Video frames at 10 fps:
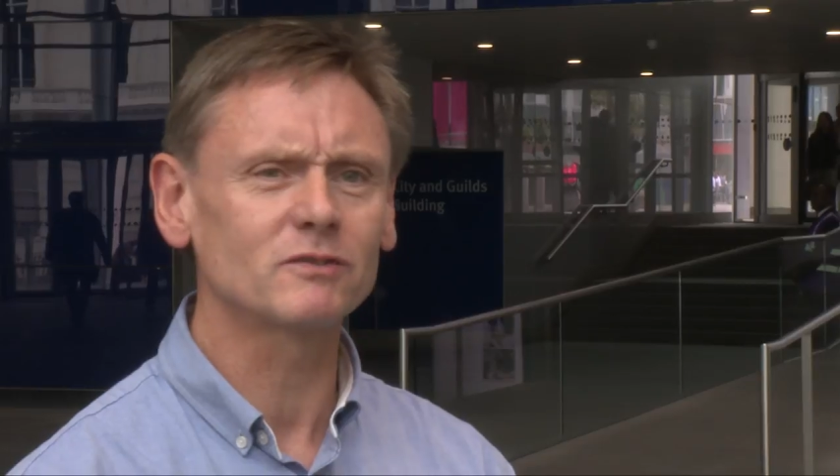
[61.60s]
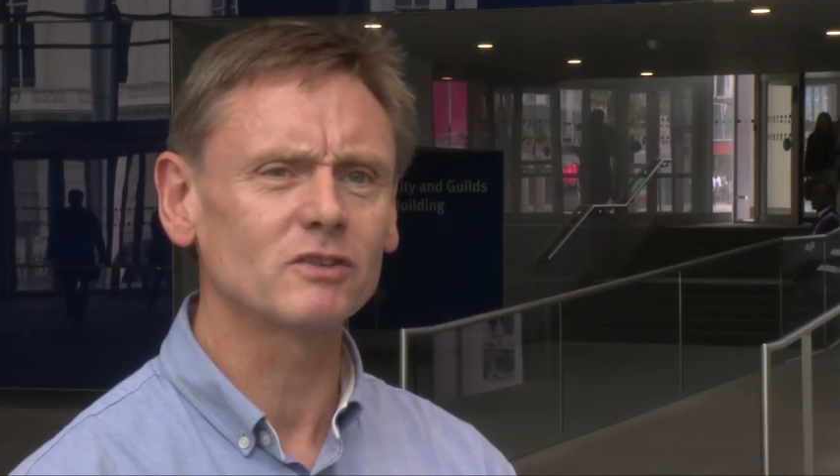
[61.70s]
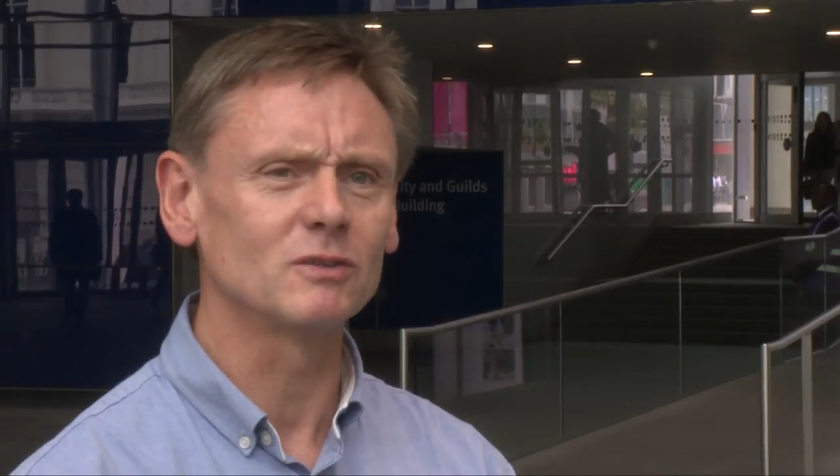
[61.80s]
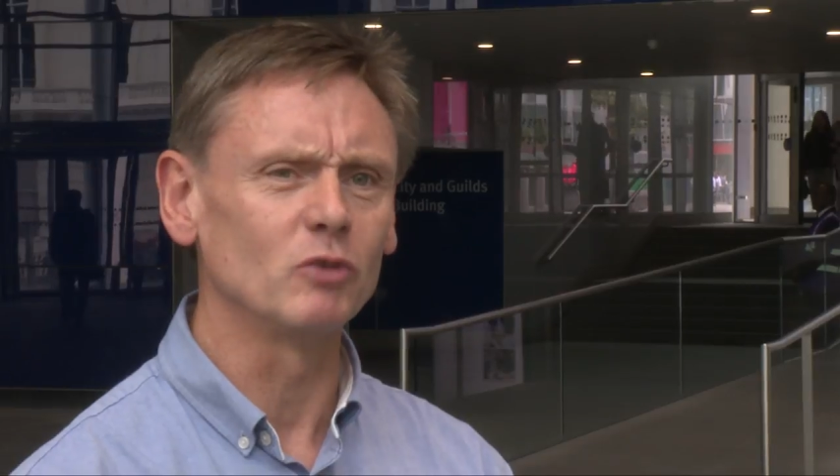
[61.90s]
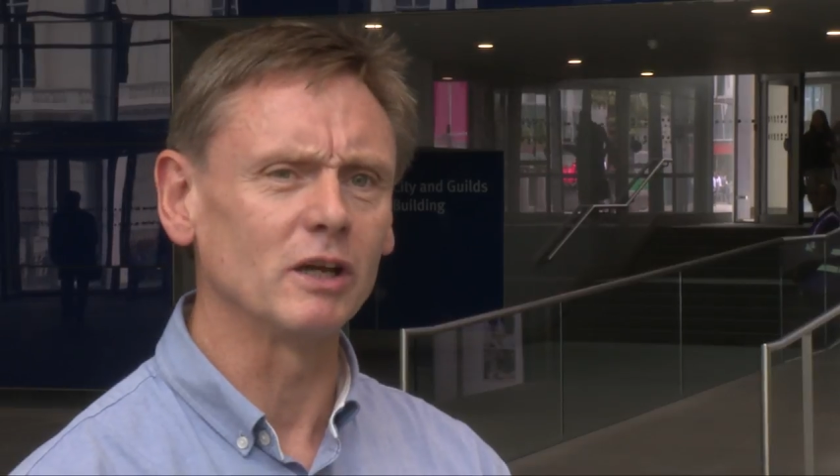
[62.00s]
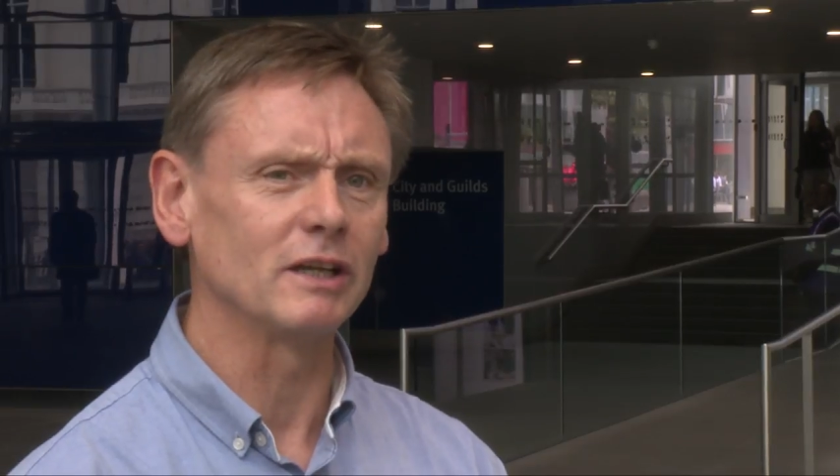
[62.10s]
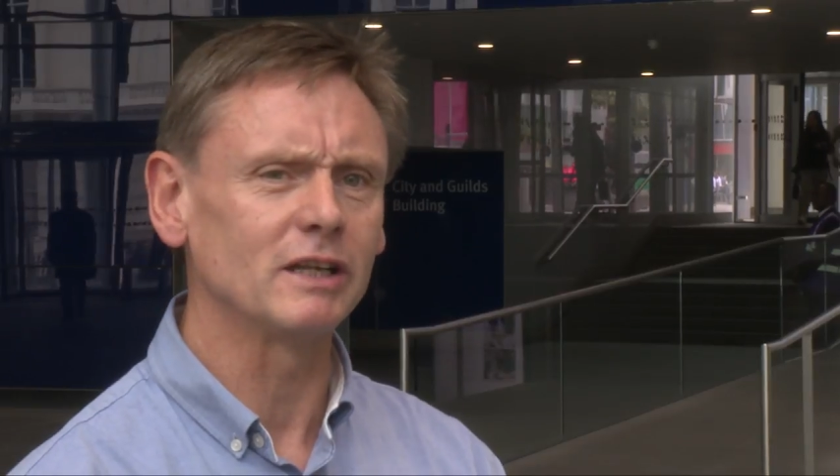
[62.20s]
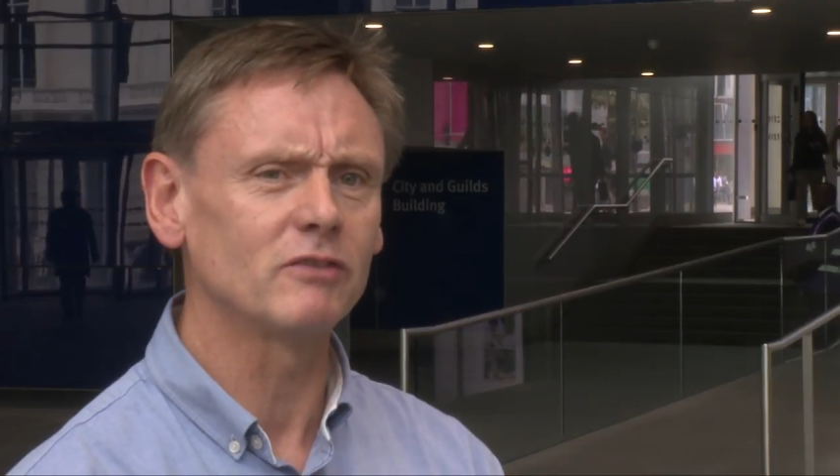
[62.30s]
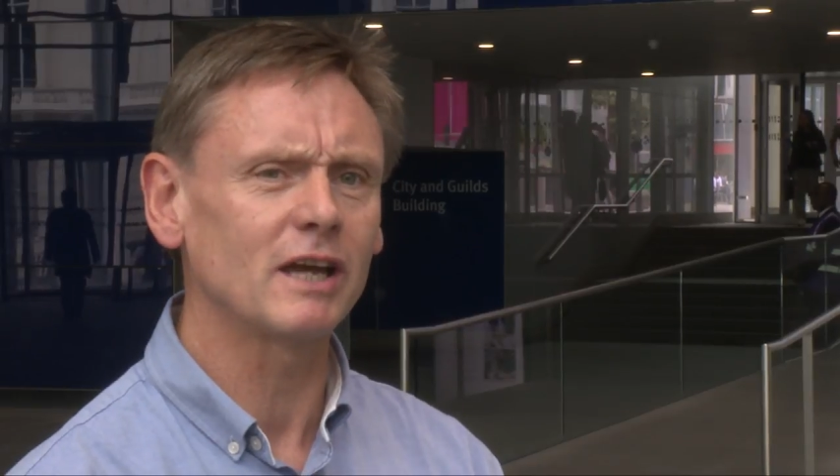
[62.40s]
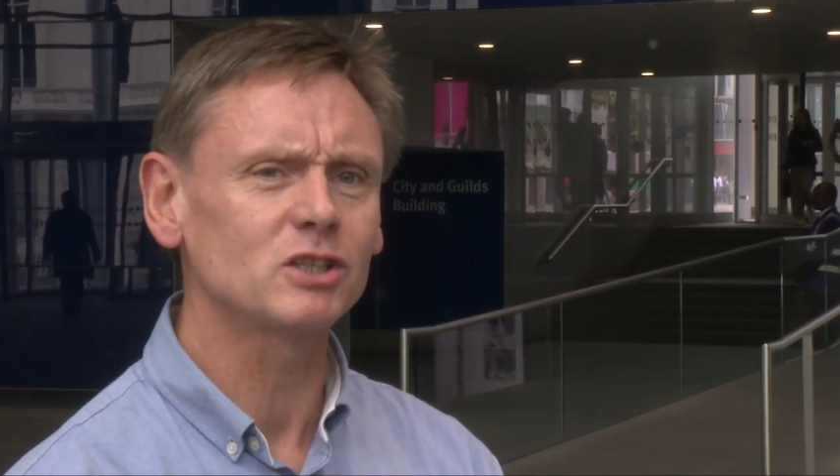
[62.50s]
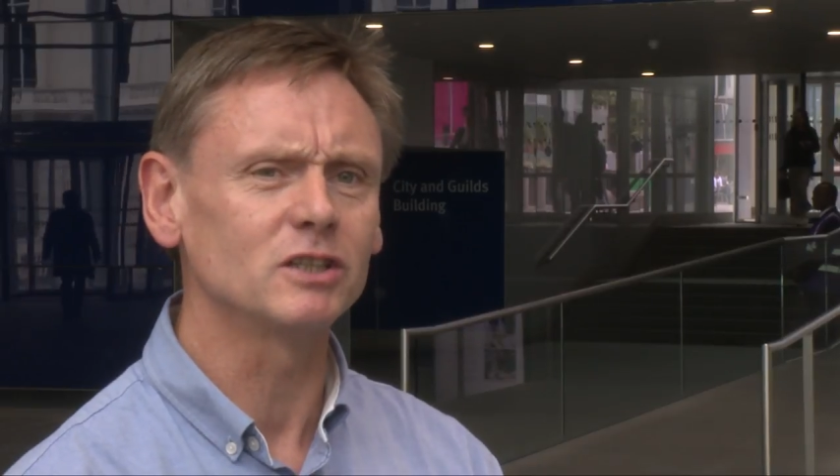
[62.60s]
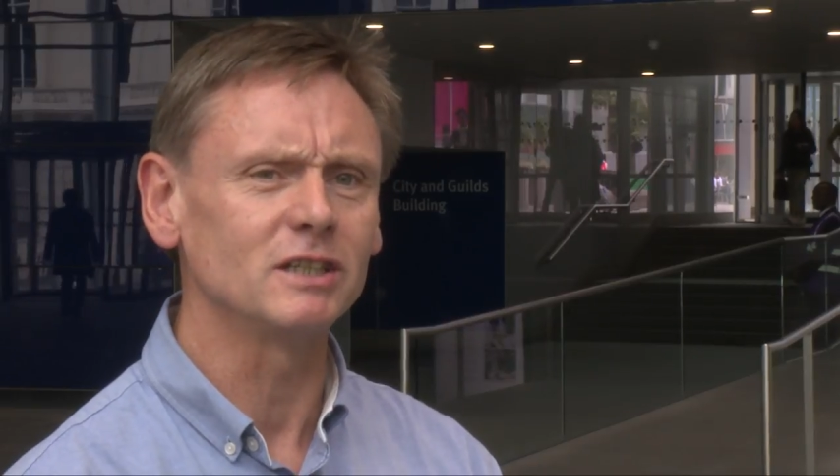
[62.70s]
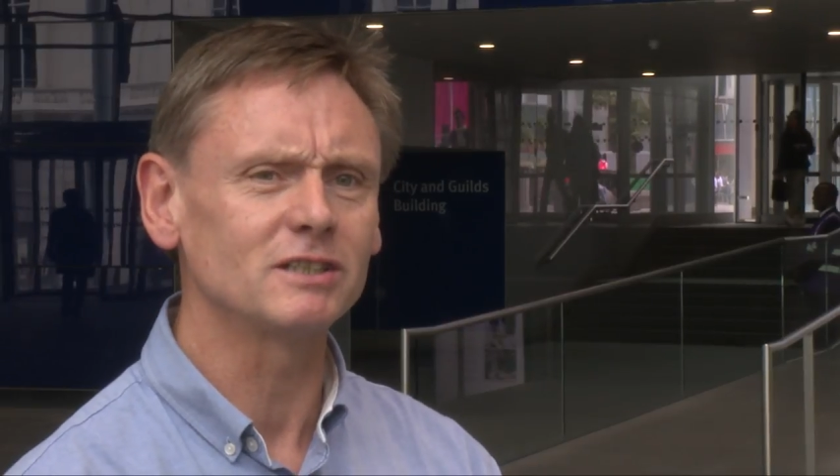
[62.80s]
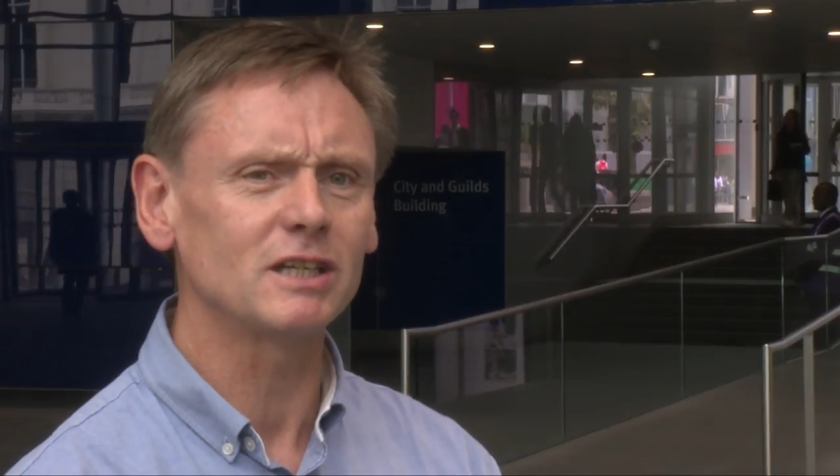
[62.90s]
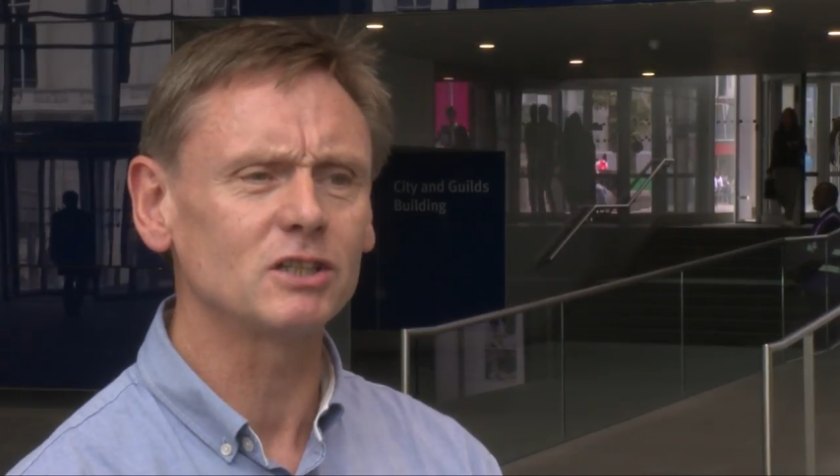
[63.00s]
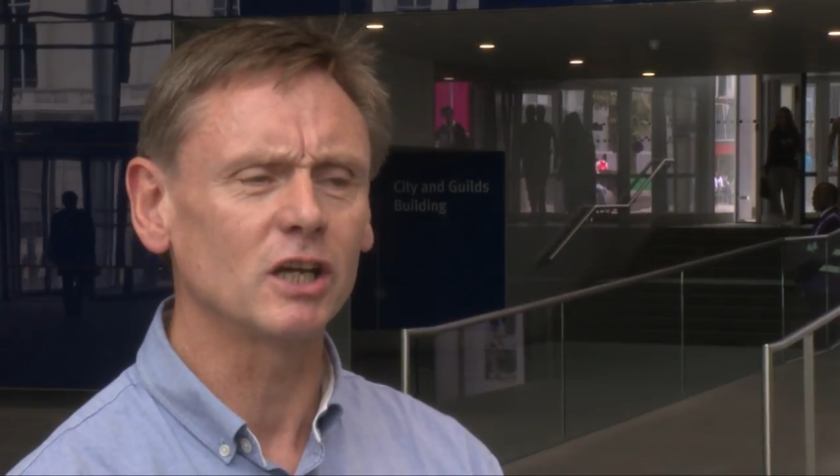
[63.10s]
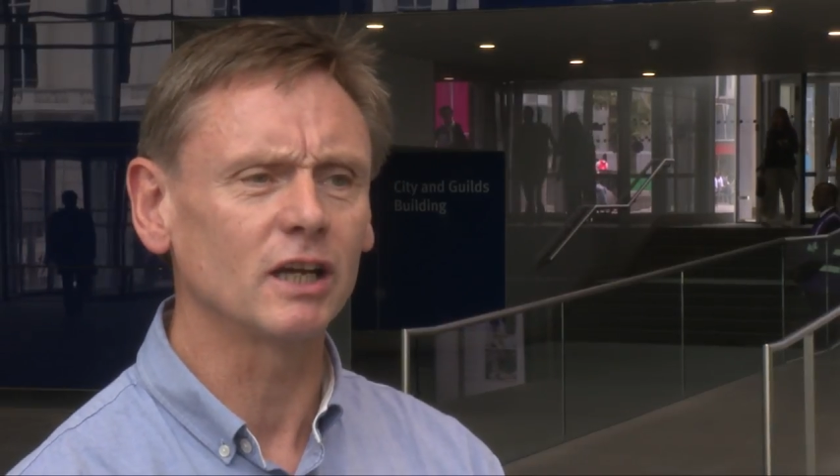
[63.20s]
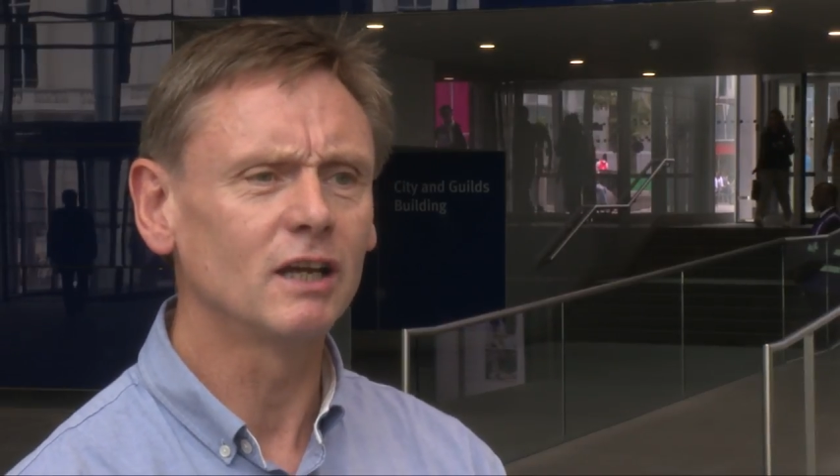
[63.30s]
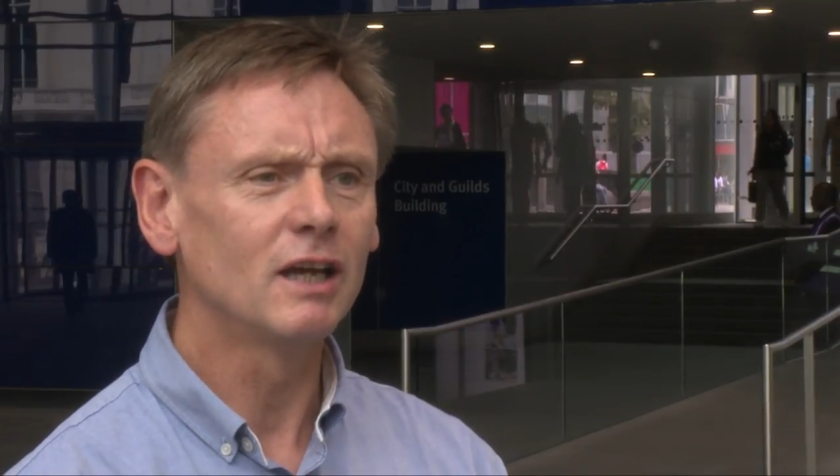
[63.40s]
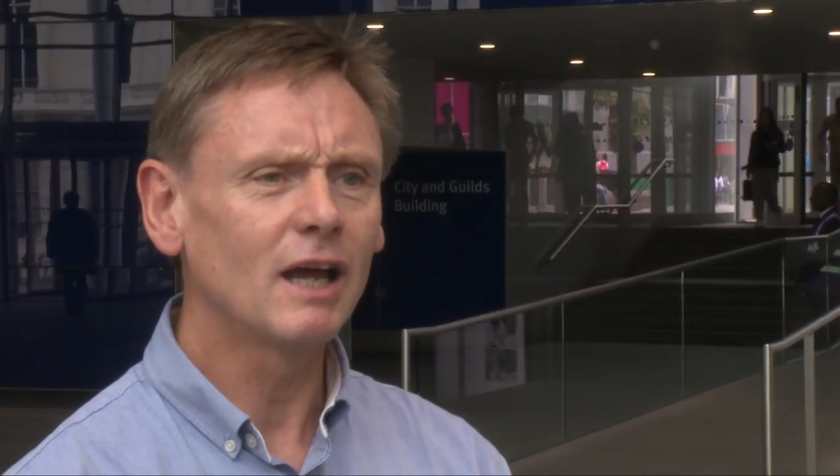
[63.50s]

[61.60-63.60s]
for some real innovation in teaching